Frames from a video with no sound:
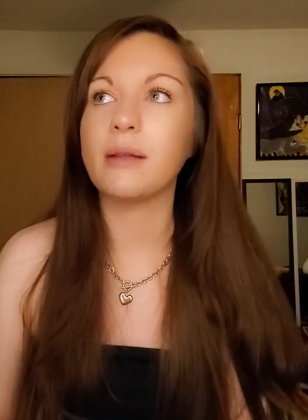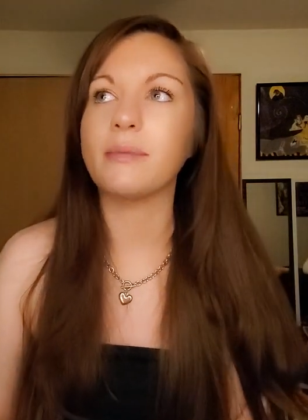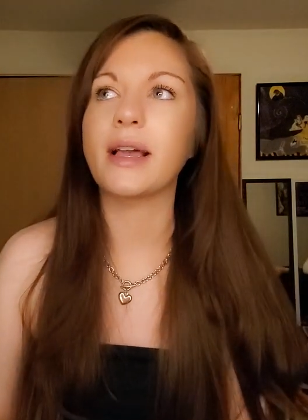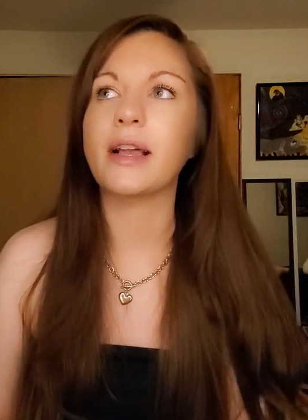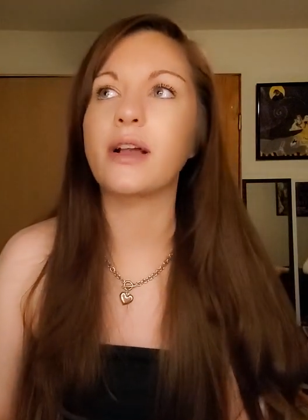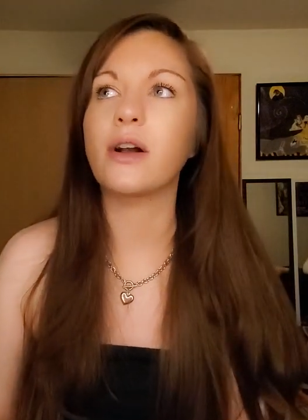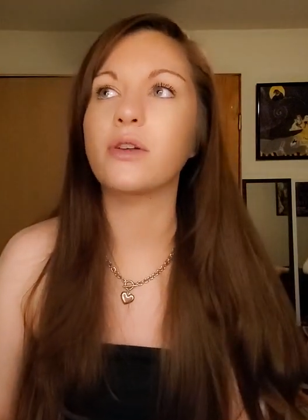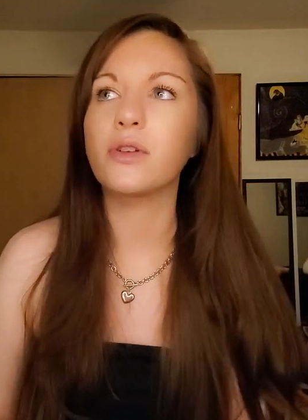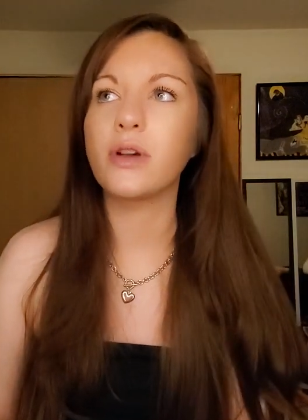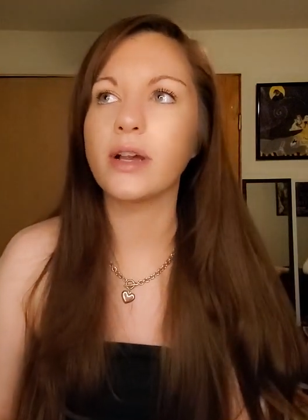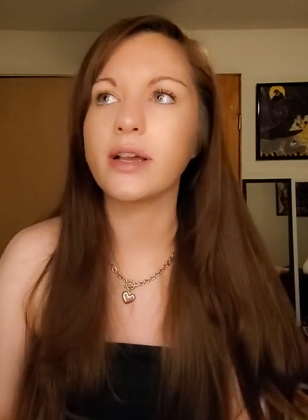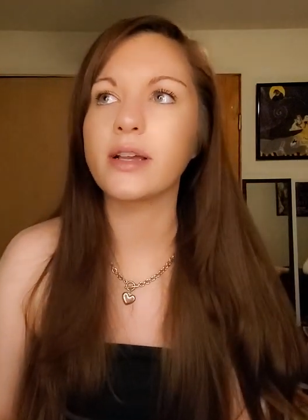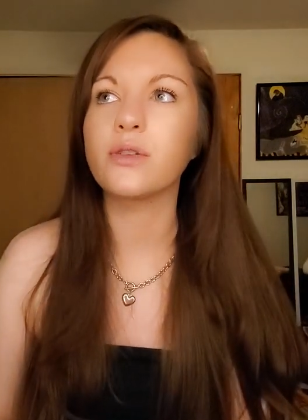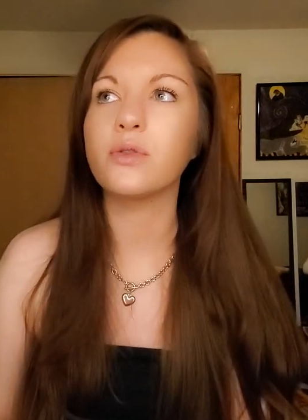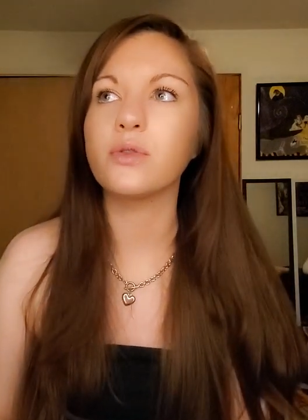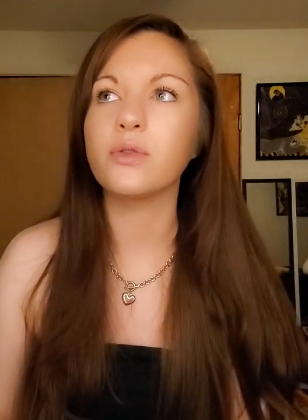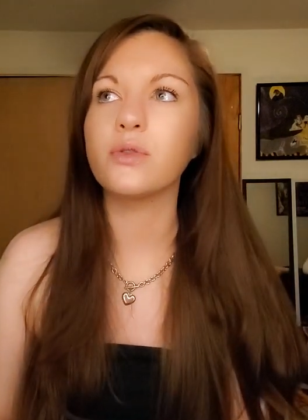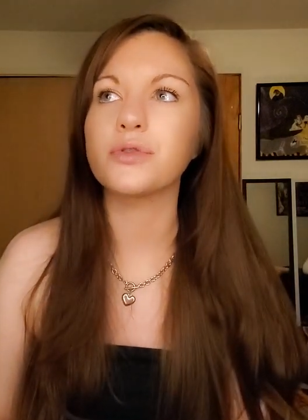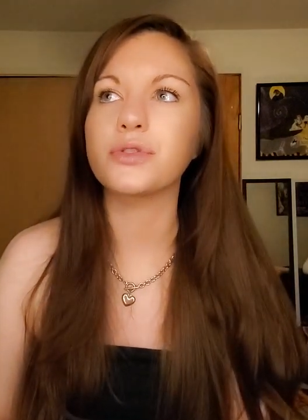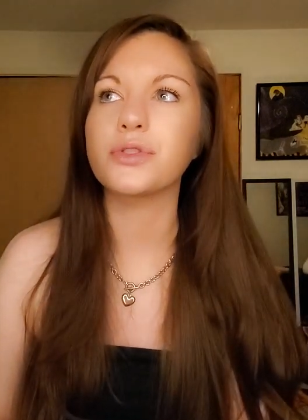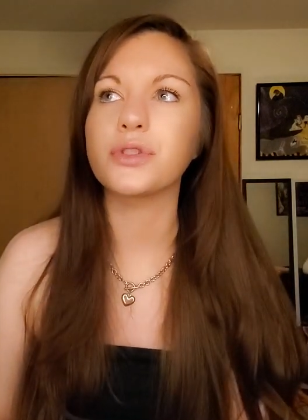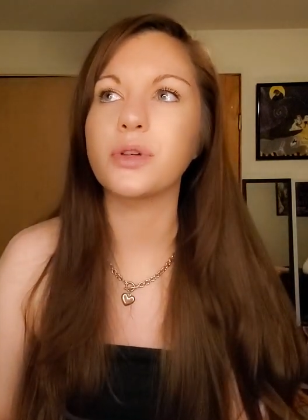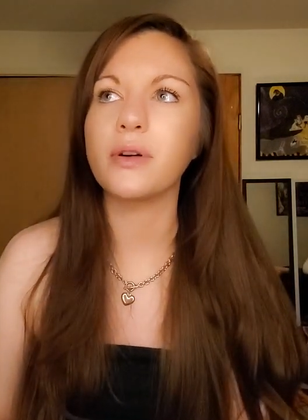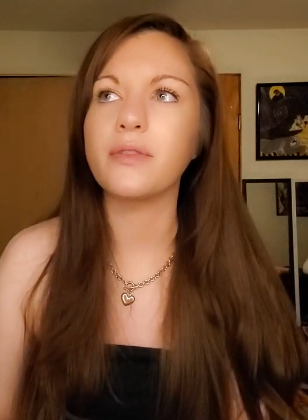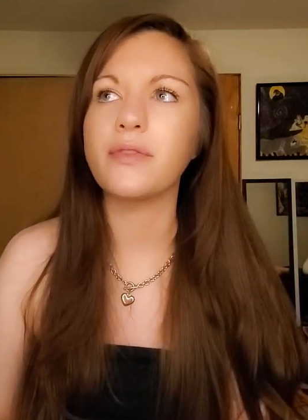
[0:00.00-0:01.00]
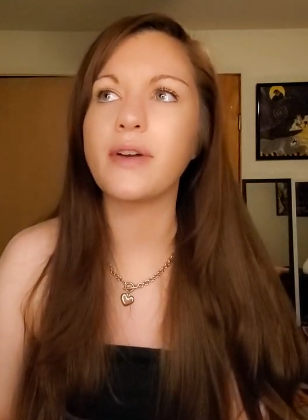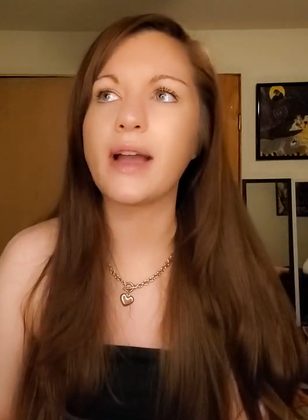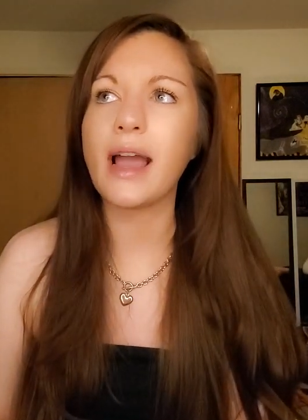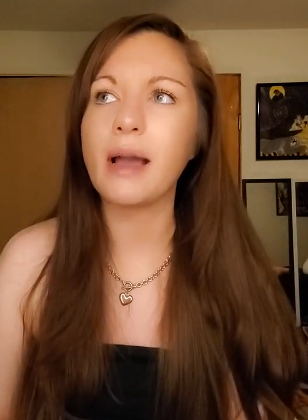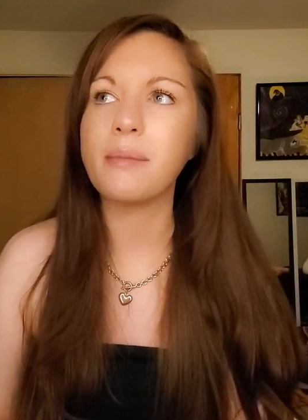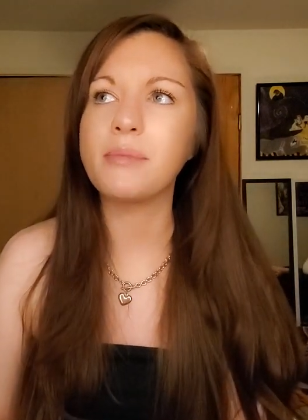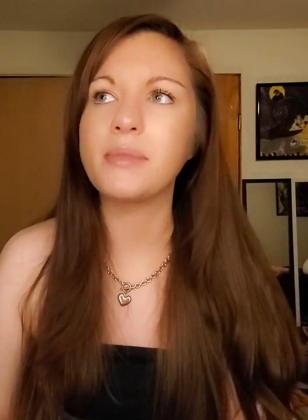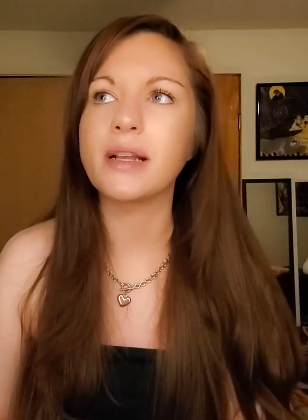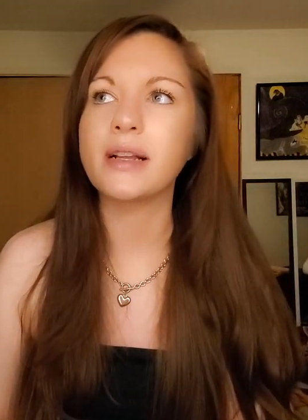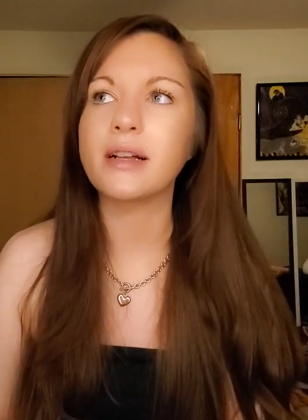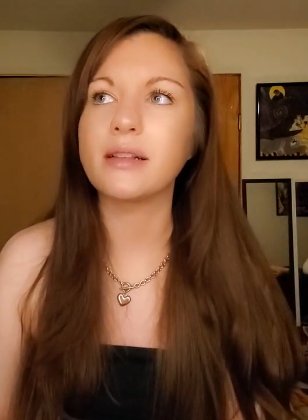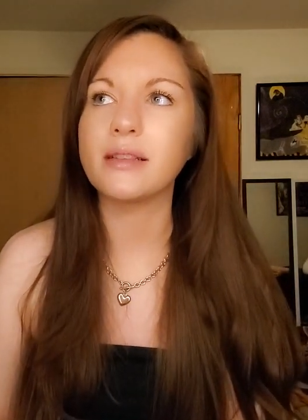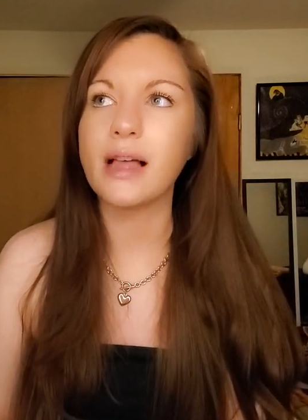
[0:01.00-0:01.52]
I'm like, okay, cool. So if I
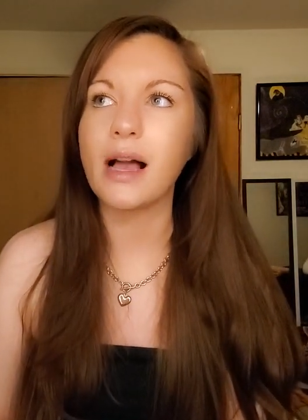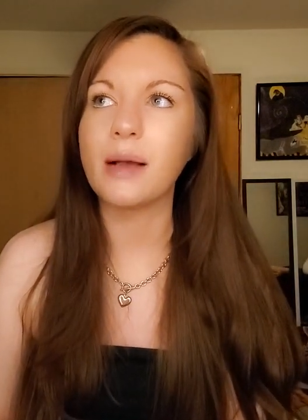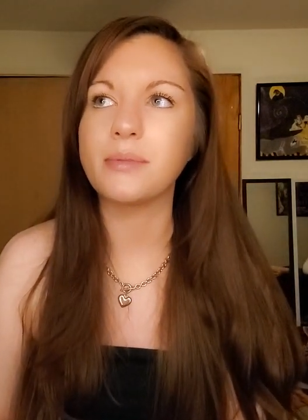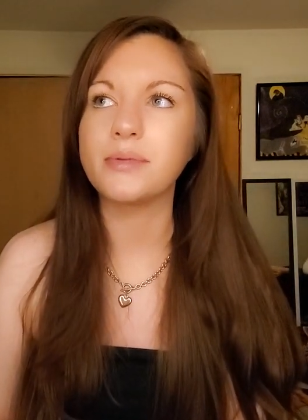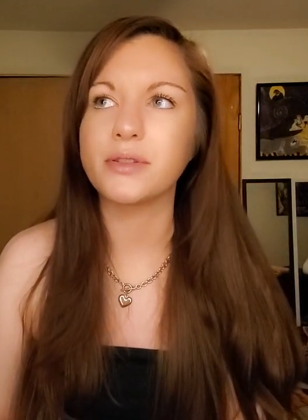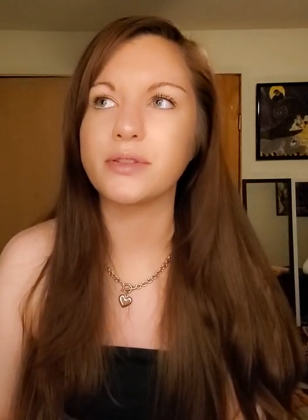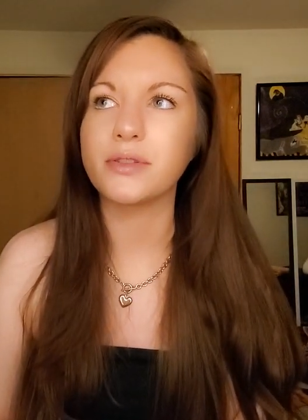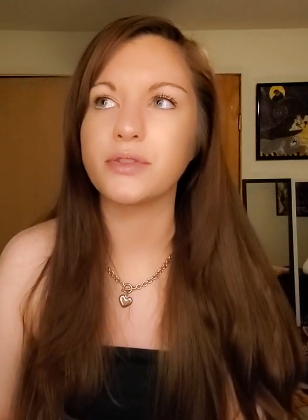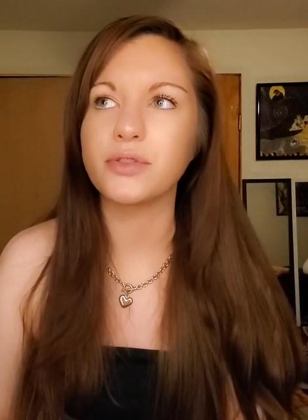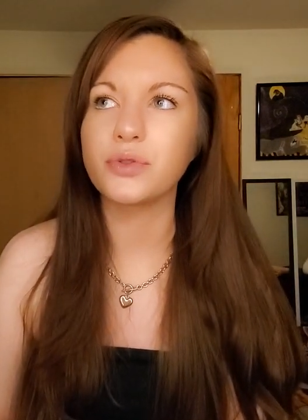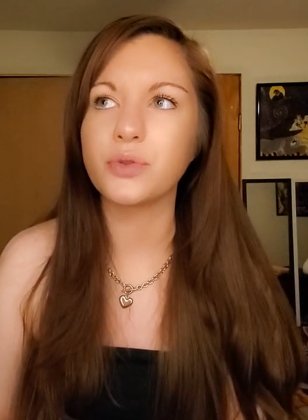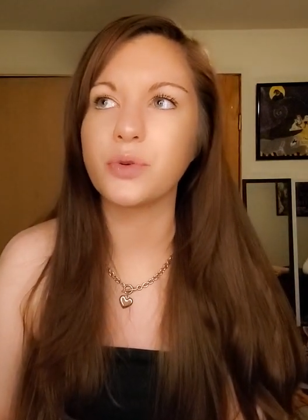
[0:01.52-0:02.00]
happen to collapse in the